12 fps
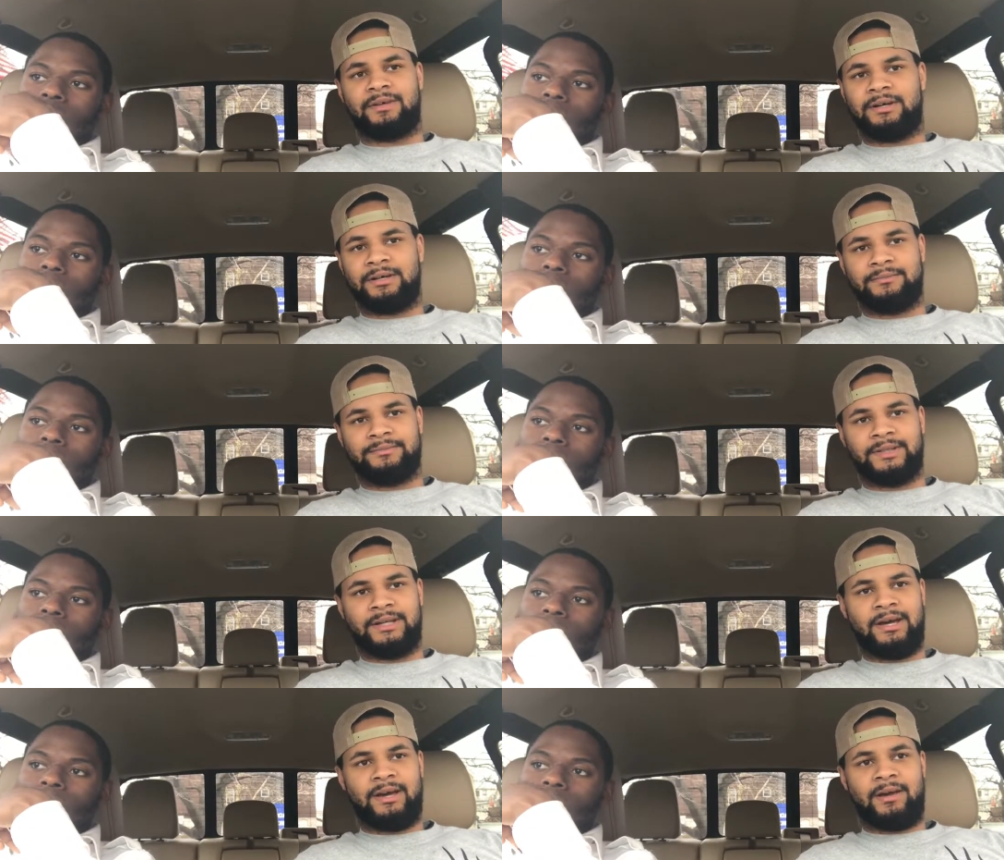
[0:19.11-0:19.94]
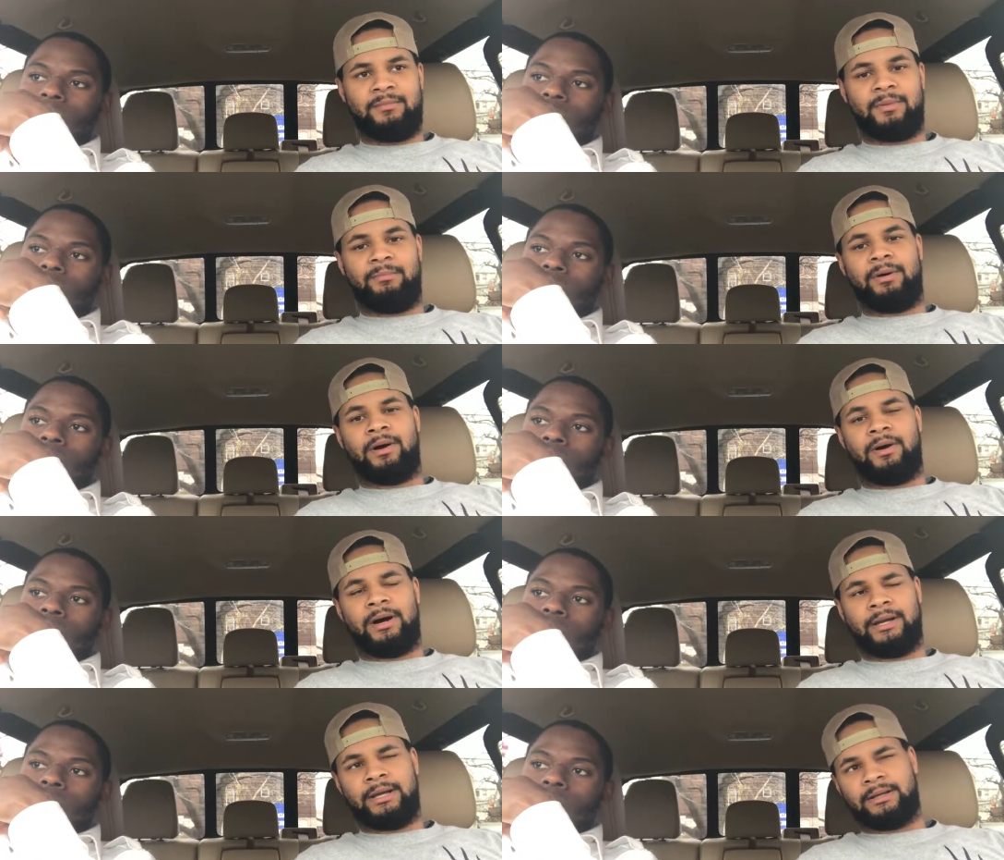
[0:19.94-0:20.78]
Speaker 1: Um, been bow
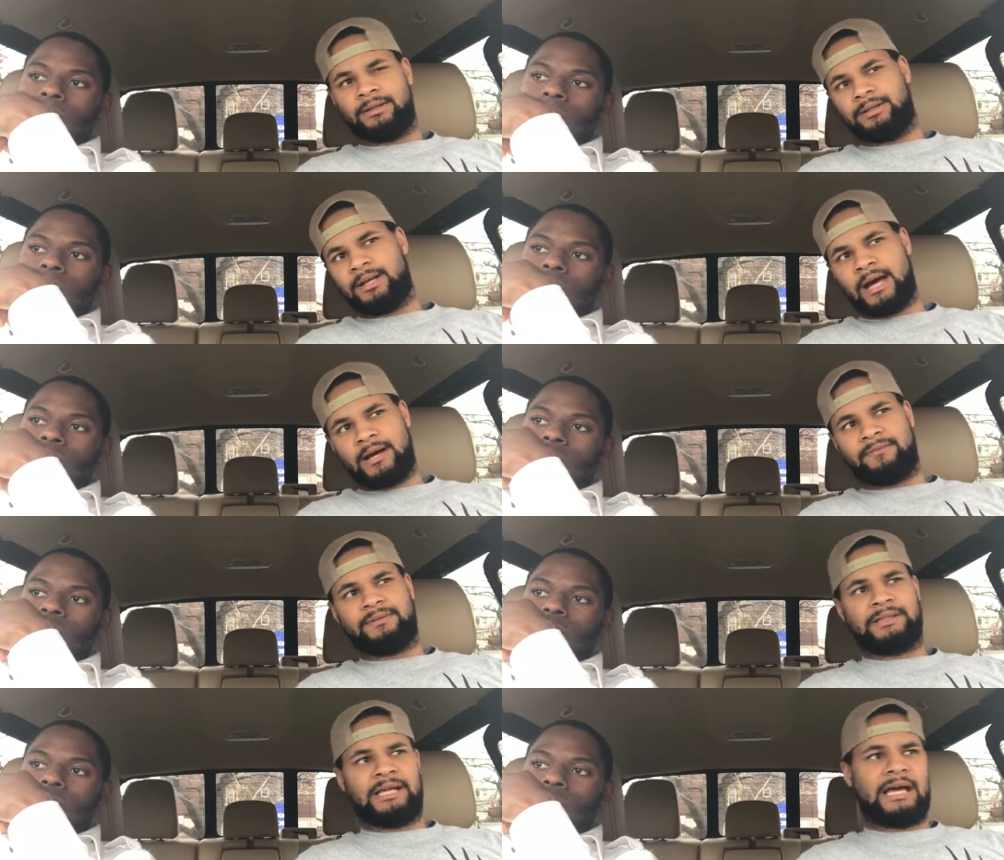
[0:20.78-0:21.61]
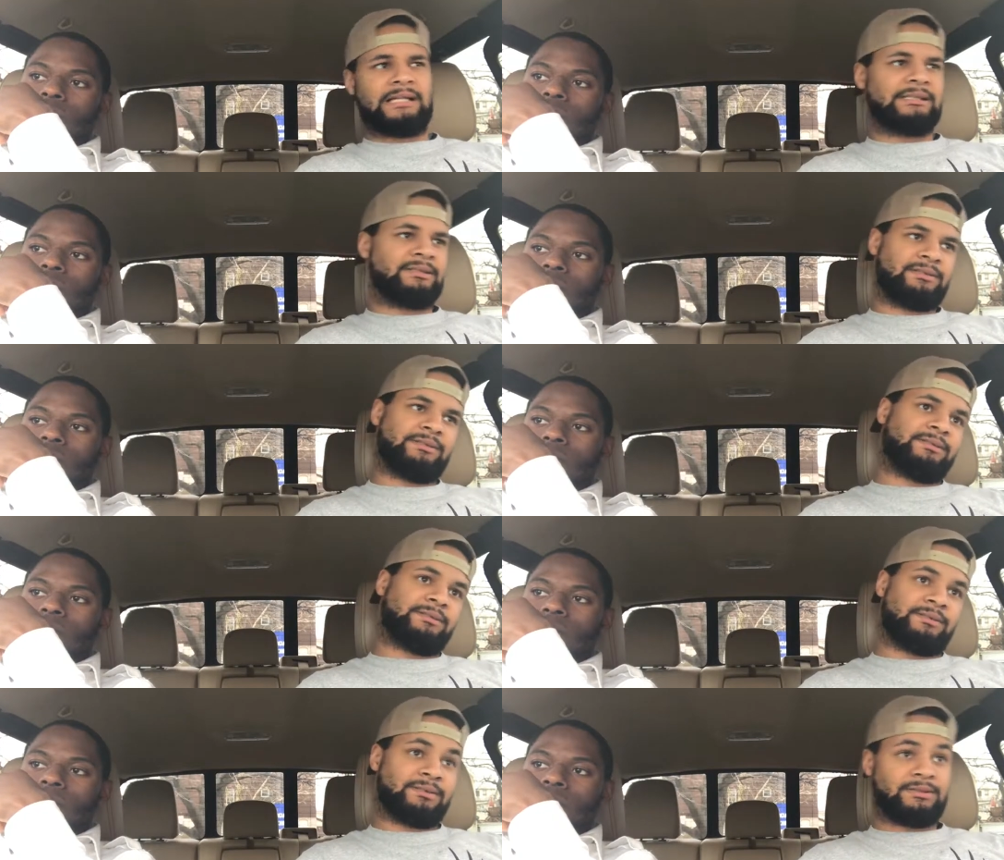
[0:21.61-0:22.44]
hunting now for the
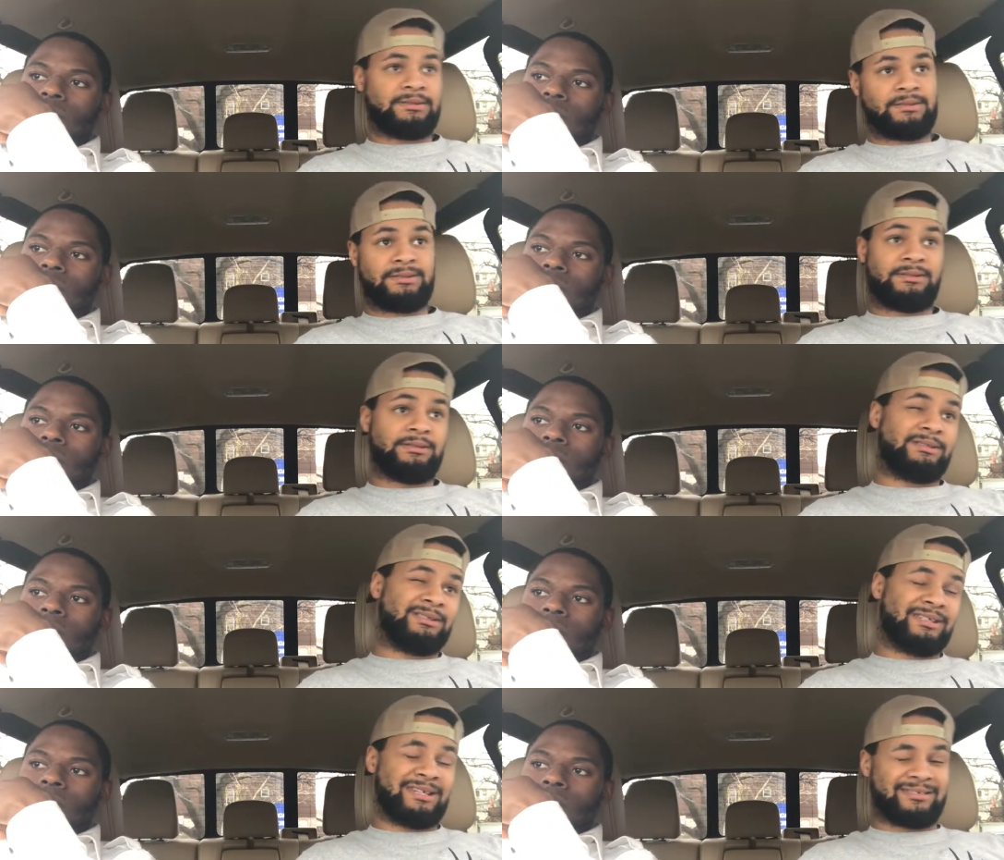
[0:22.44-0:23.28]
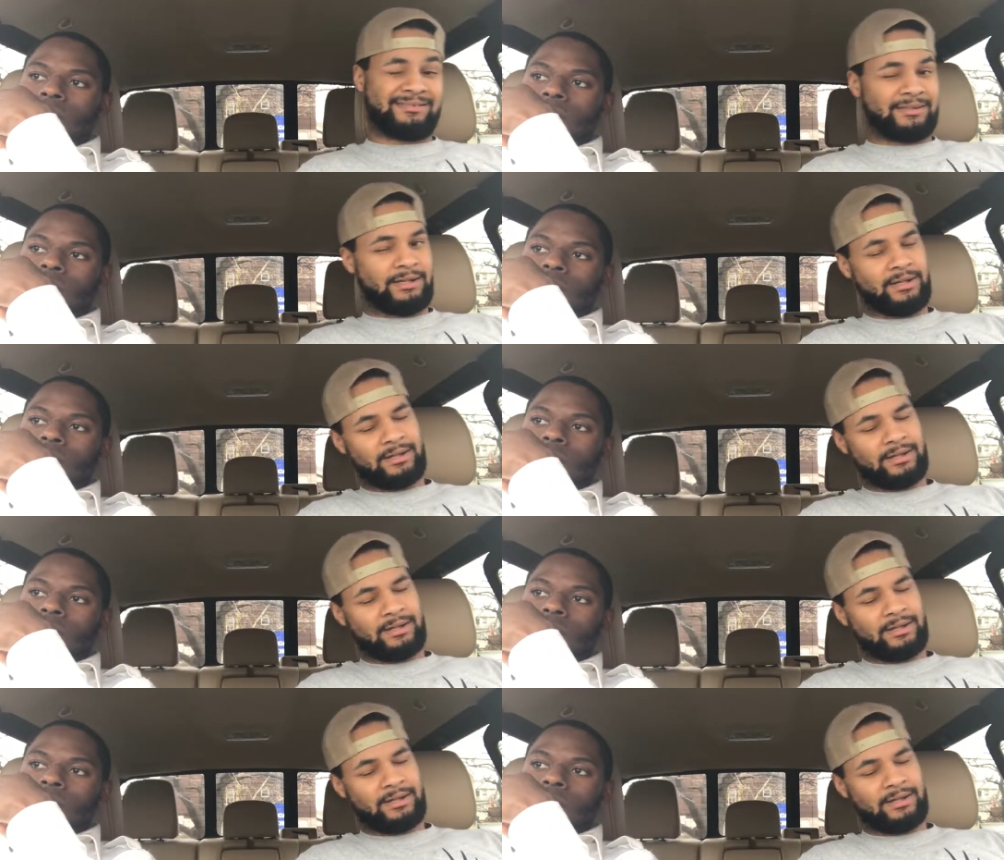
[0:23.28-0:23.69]
last six